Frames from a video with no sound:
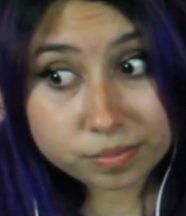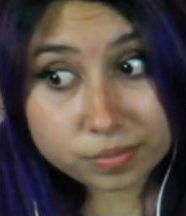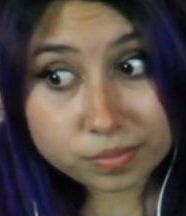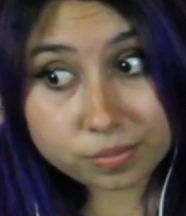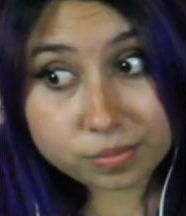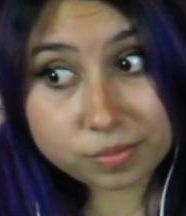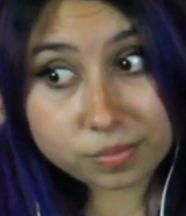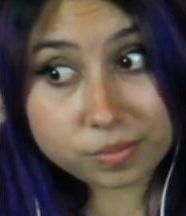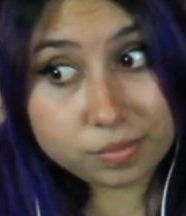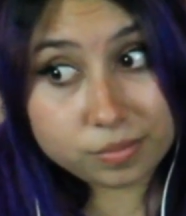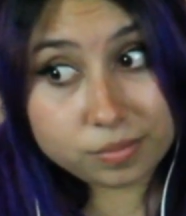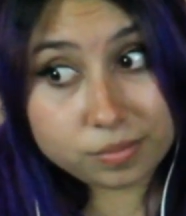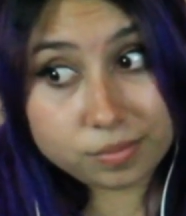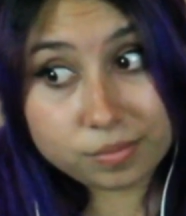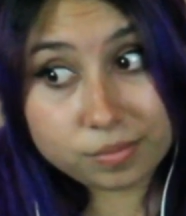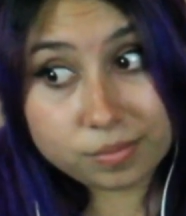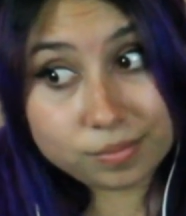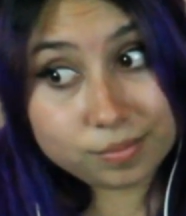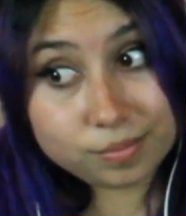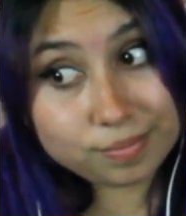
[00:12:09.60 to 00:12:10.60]

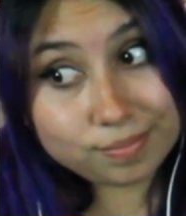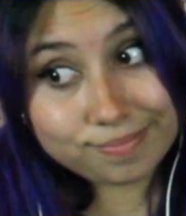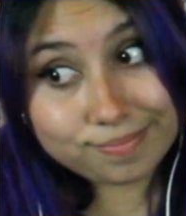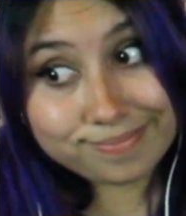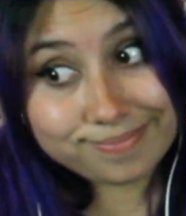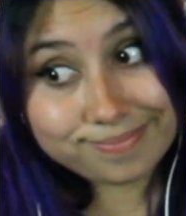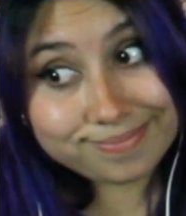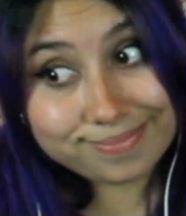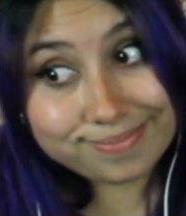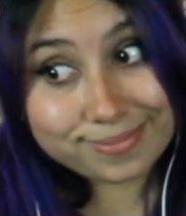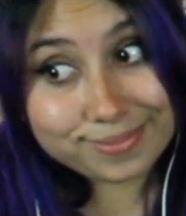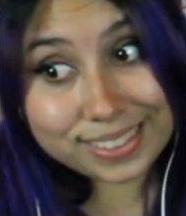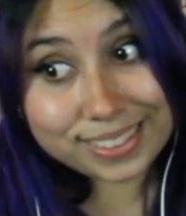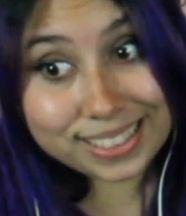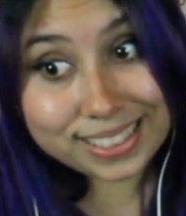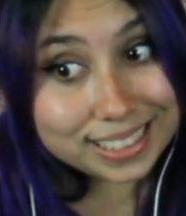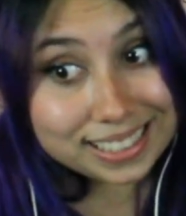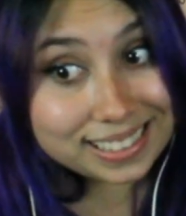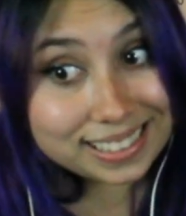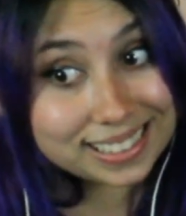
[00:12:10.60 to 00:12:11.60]

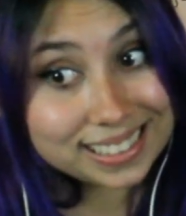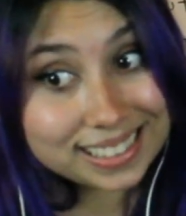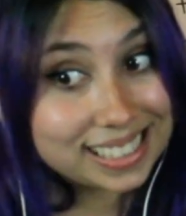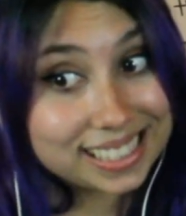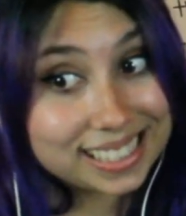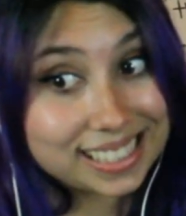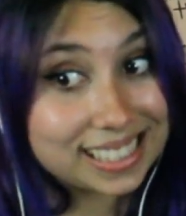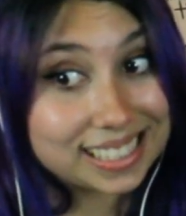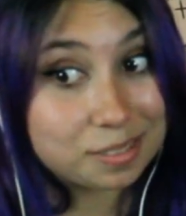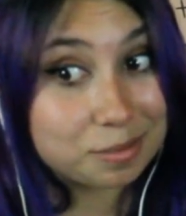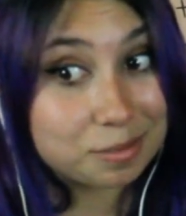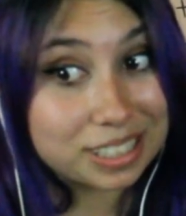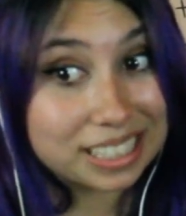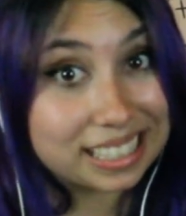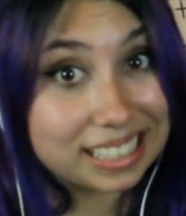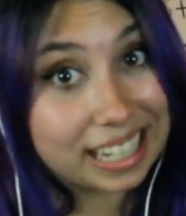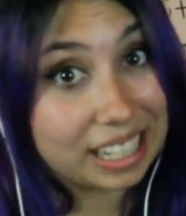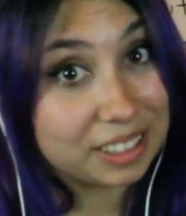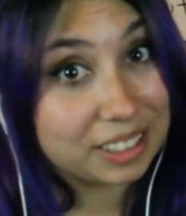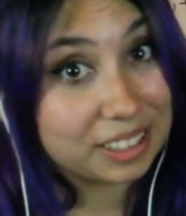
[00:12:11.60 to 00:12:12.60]
They didn't
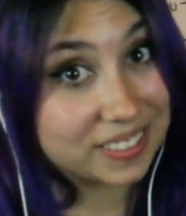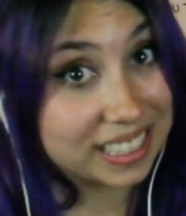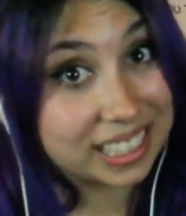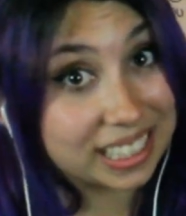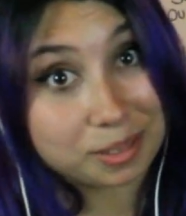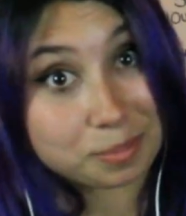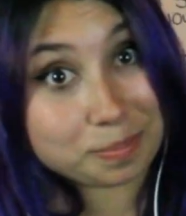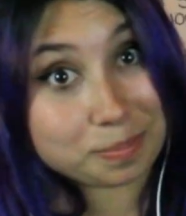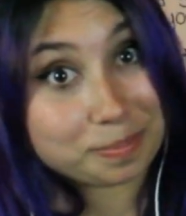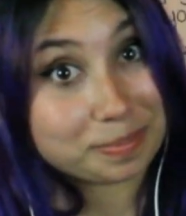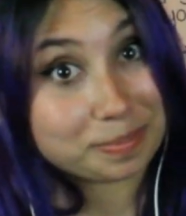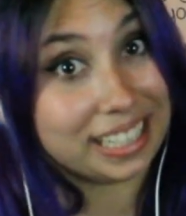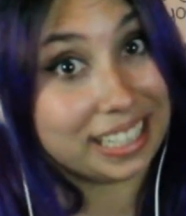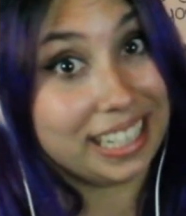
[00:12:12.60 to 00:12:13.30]
really have time